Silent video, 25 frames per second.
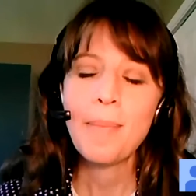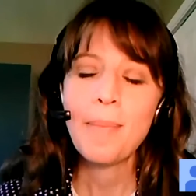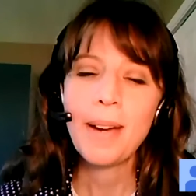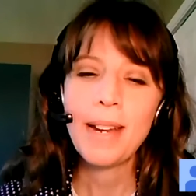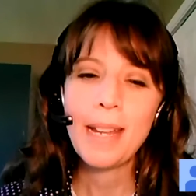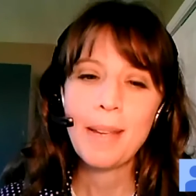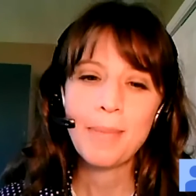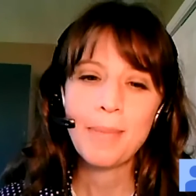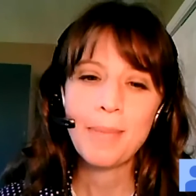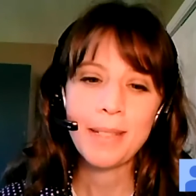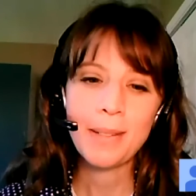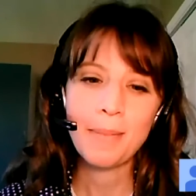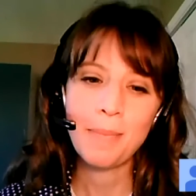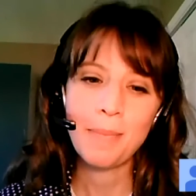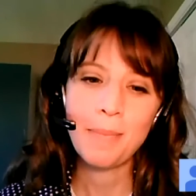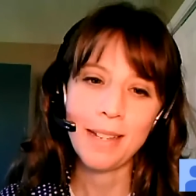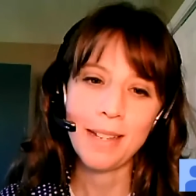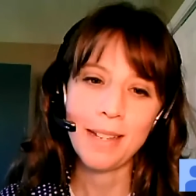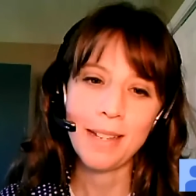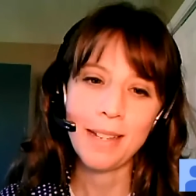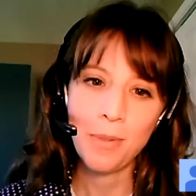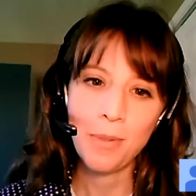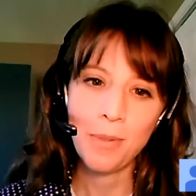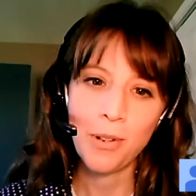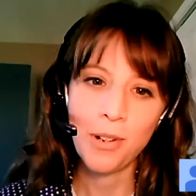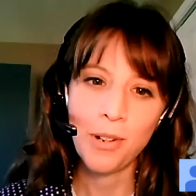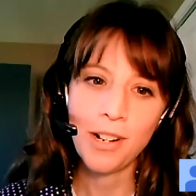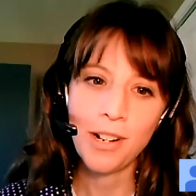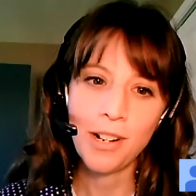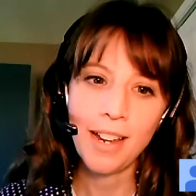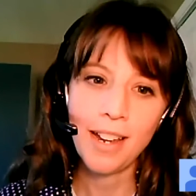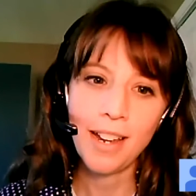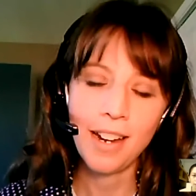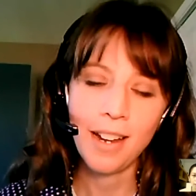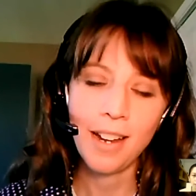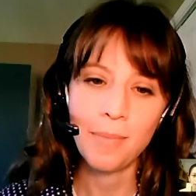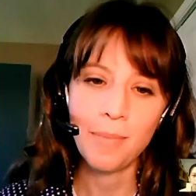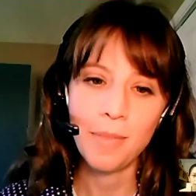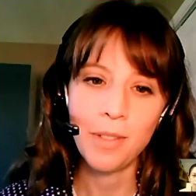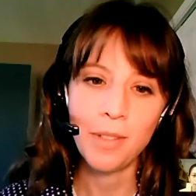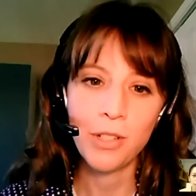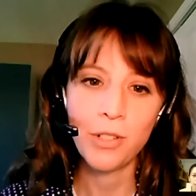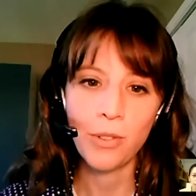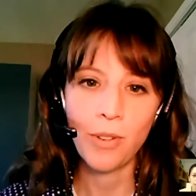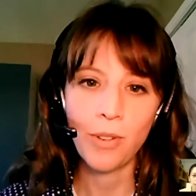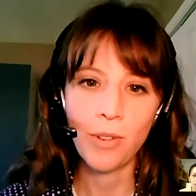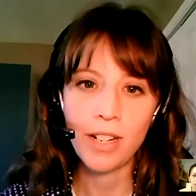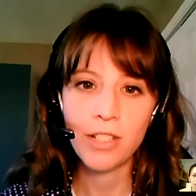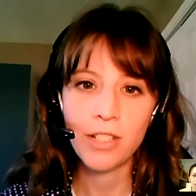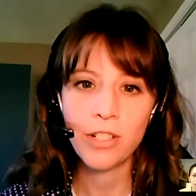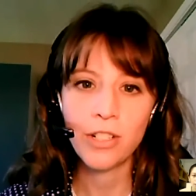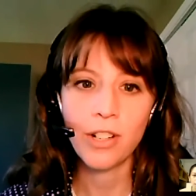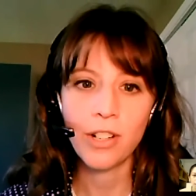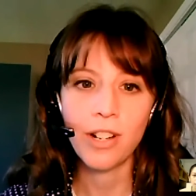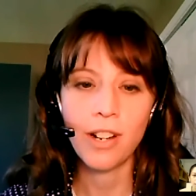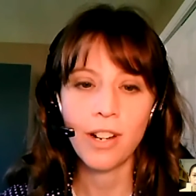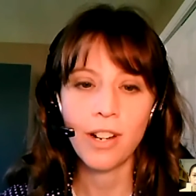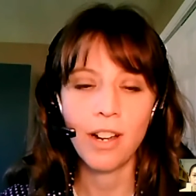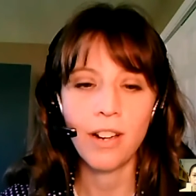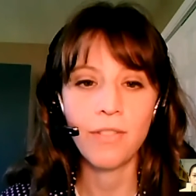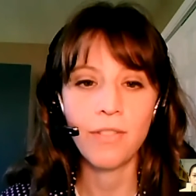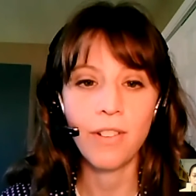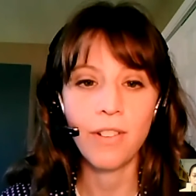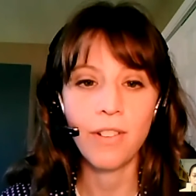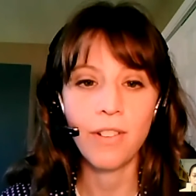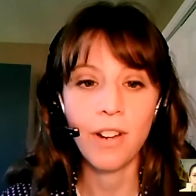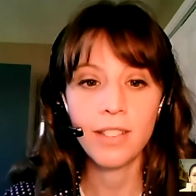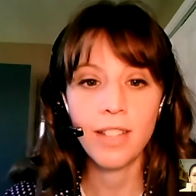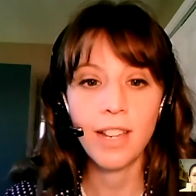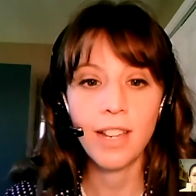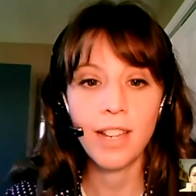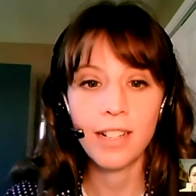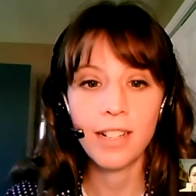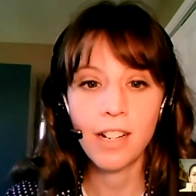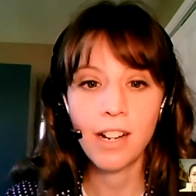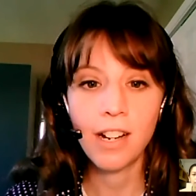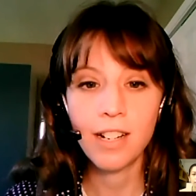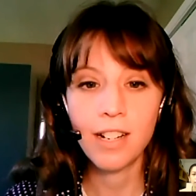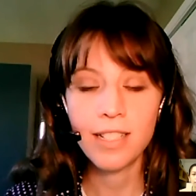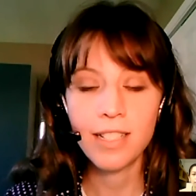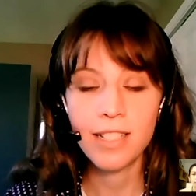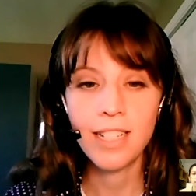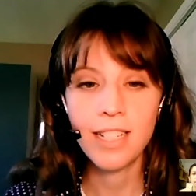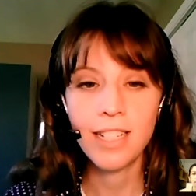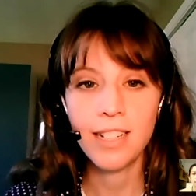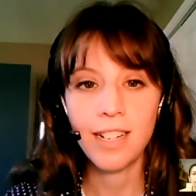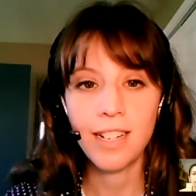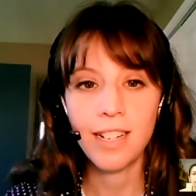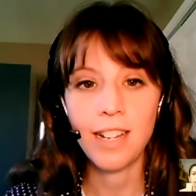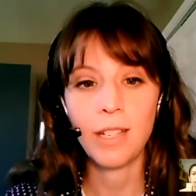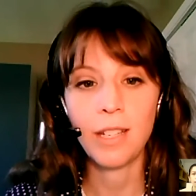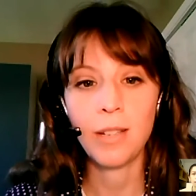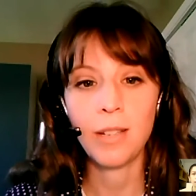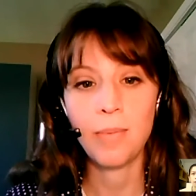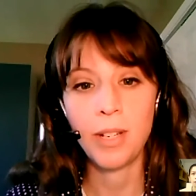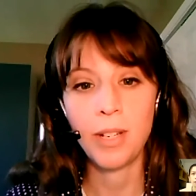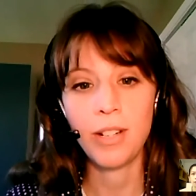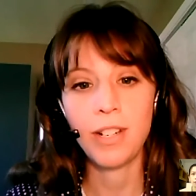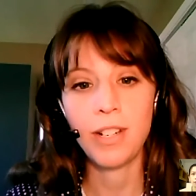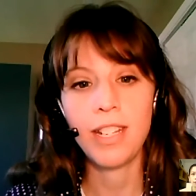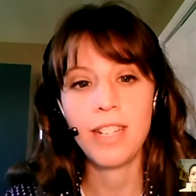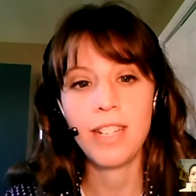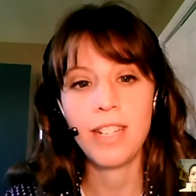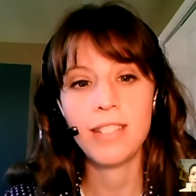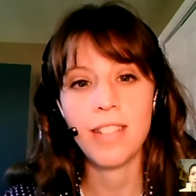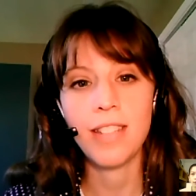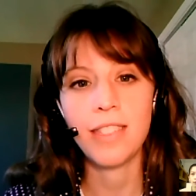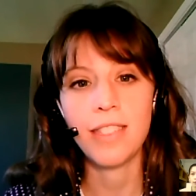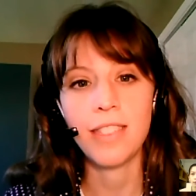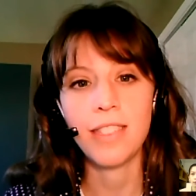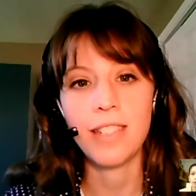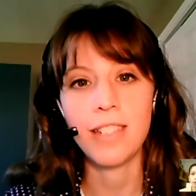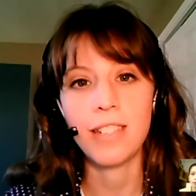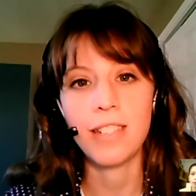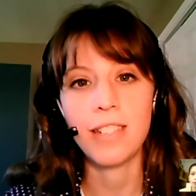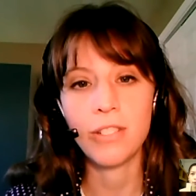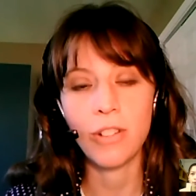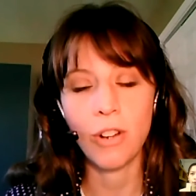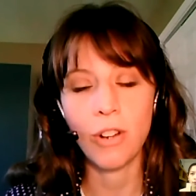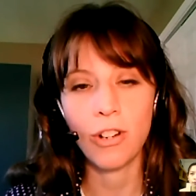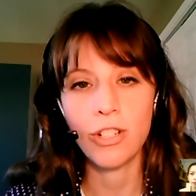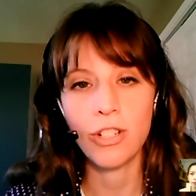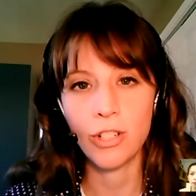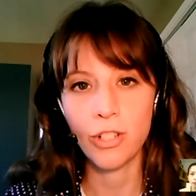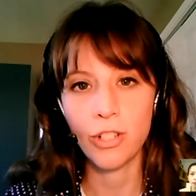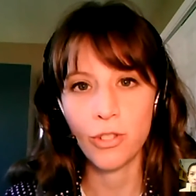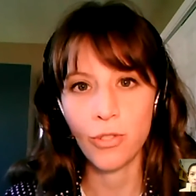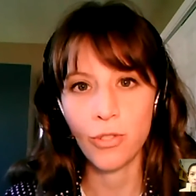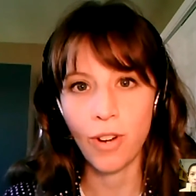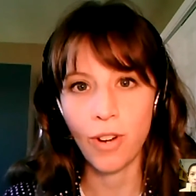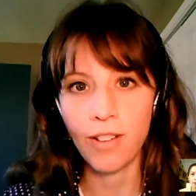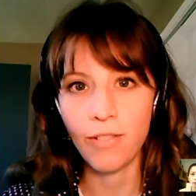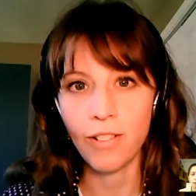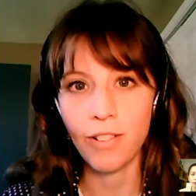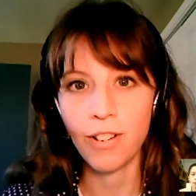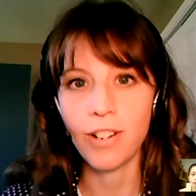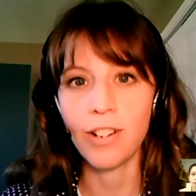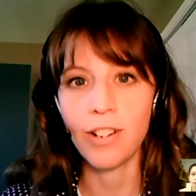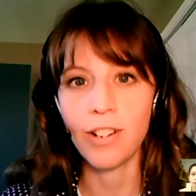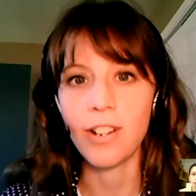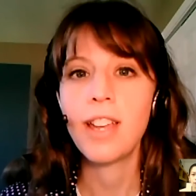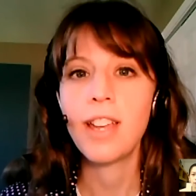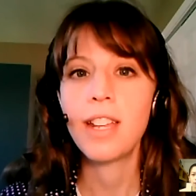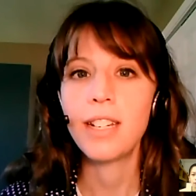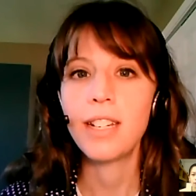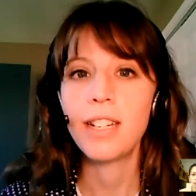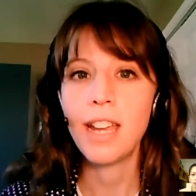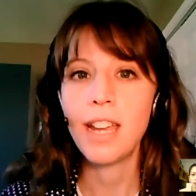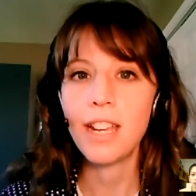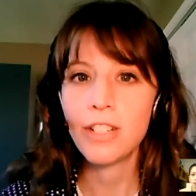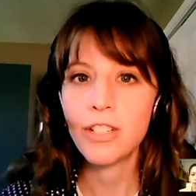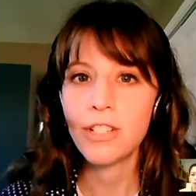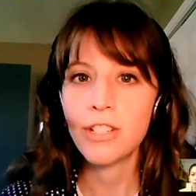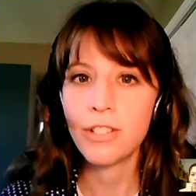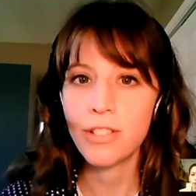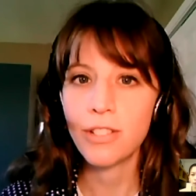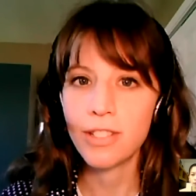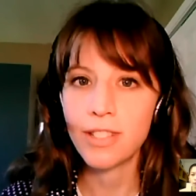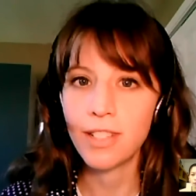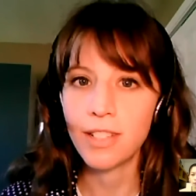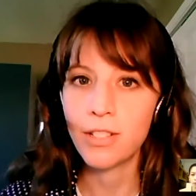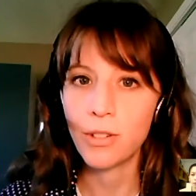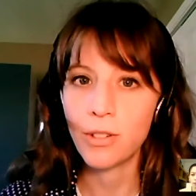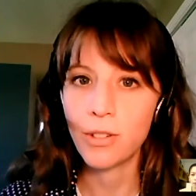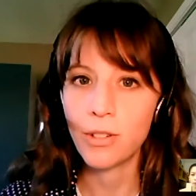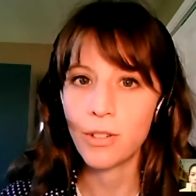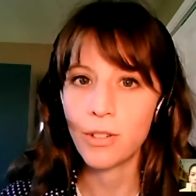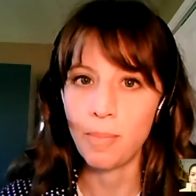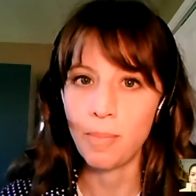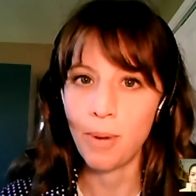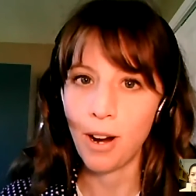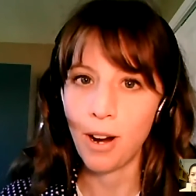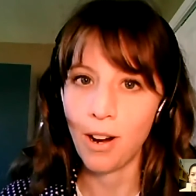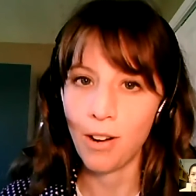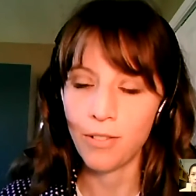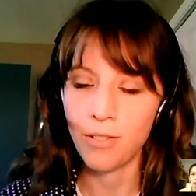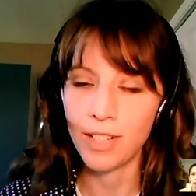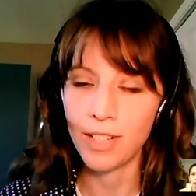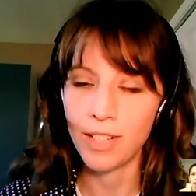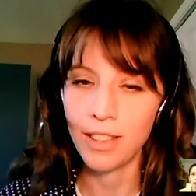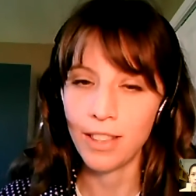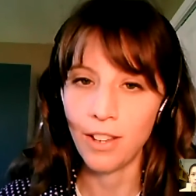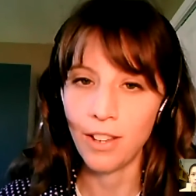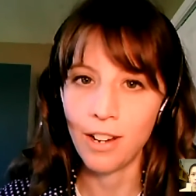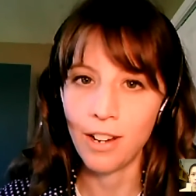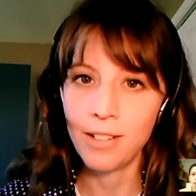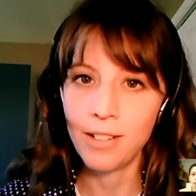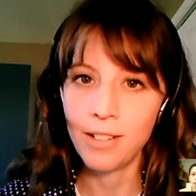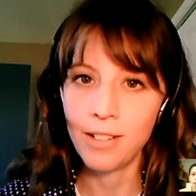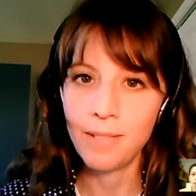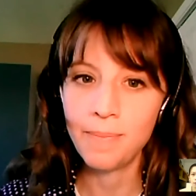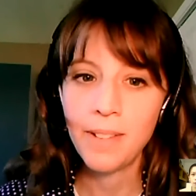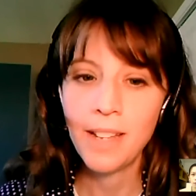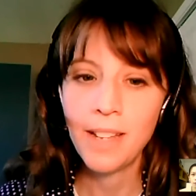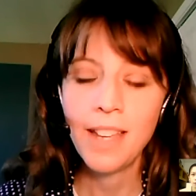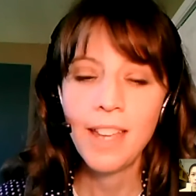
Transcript: My name is Amanda Moore and I'm the Director of Online Content and Communities at the Sargent Shriver National Center on Poverty Law.